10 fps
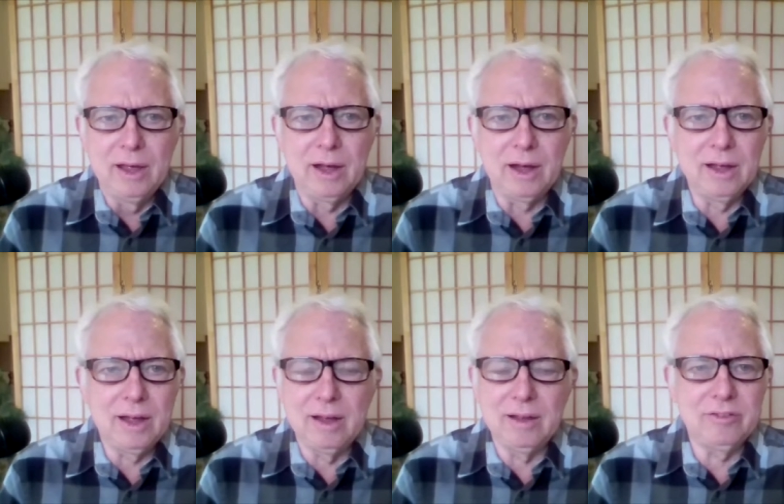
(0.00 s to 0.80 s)
uh,
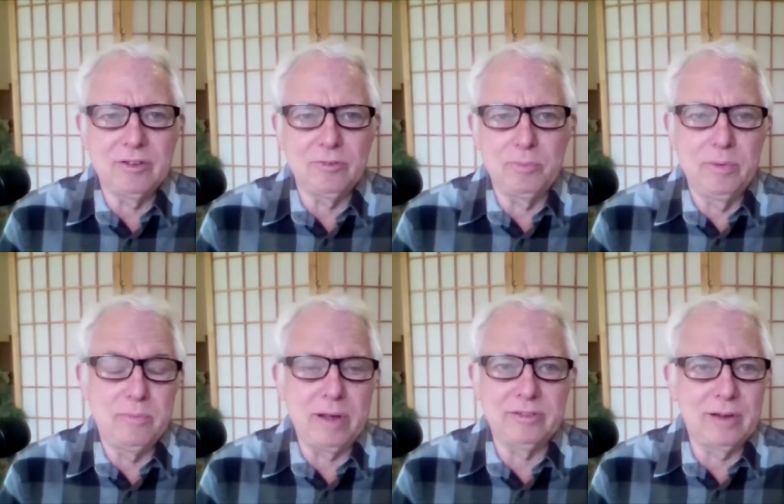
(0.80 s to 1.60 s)
it's just
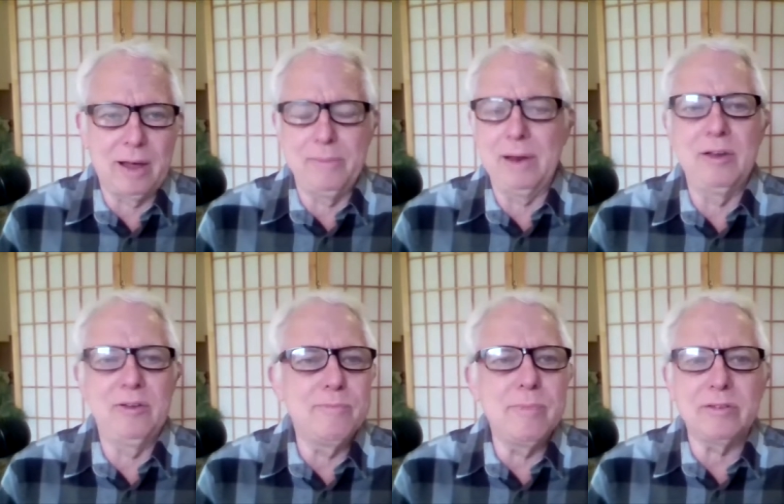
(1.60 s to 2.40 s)
must i mean it
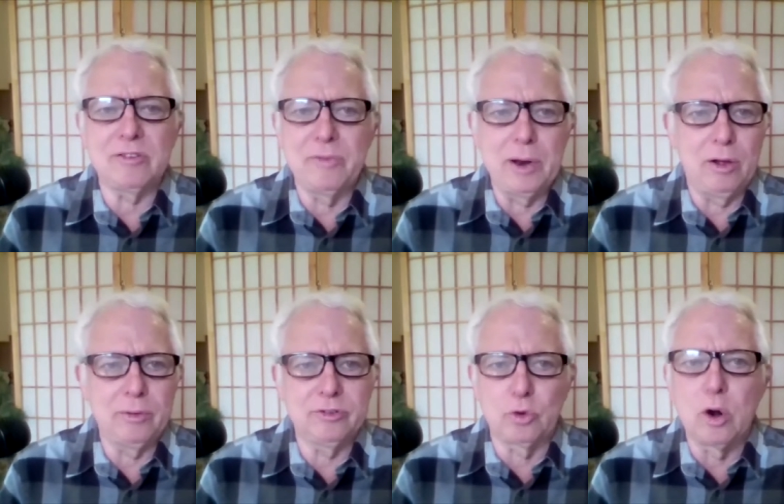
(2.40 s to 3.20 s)
must have been
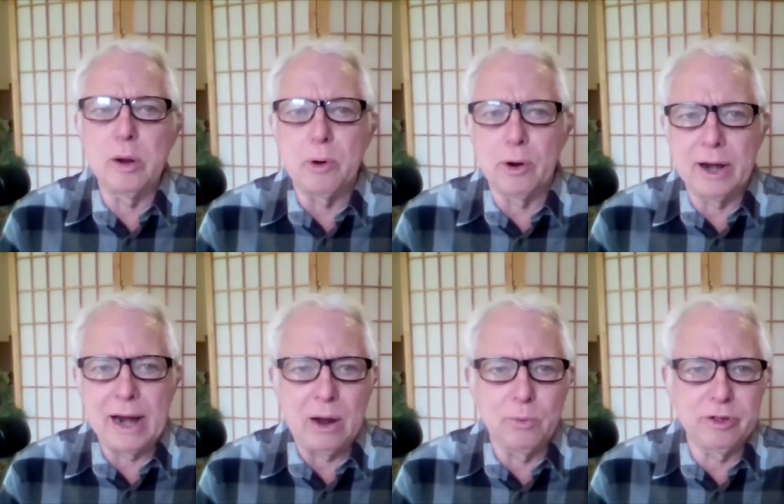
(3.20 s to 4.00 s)
all storyboarded
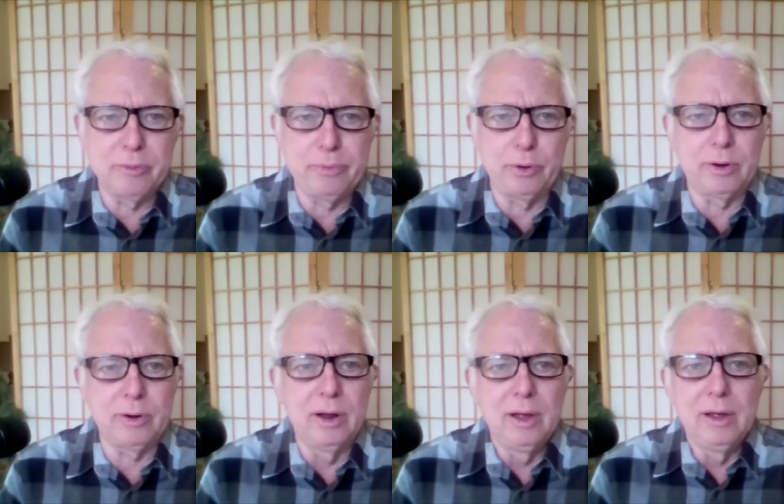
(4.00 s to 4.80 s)
out with
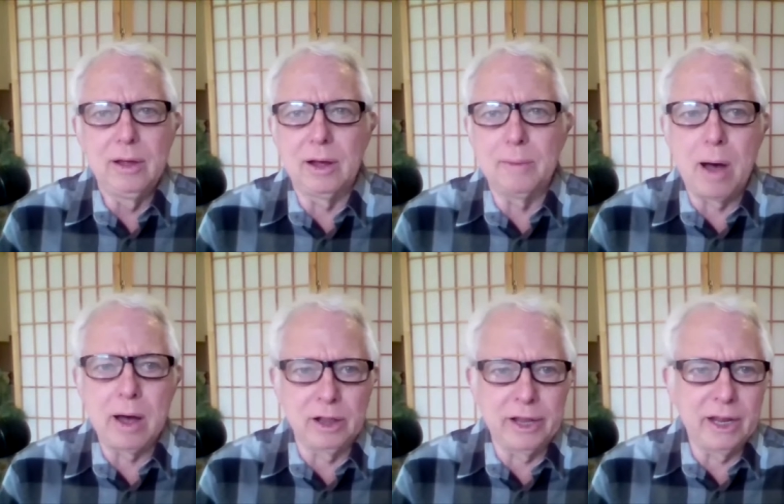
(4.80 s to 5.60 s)
computer uh,
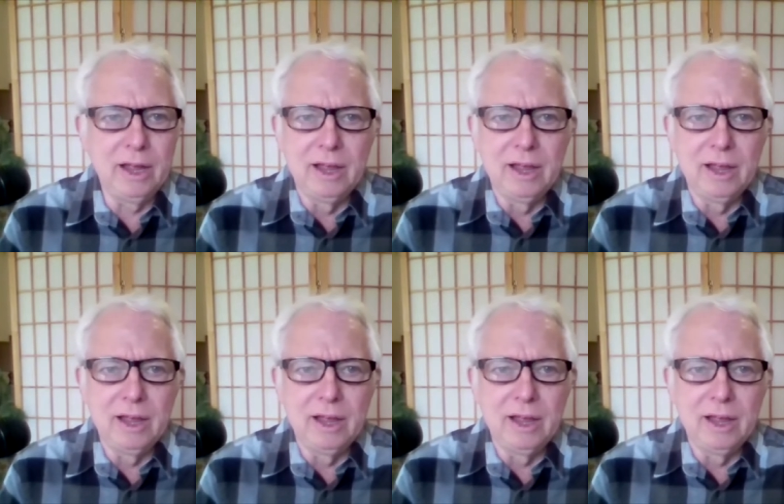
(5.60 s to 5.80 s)
modeling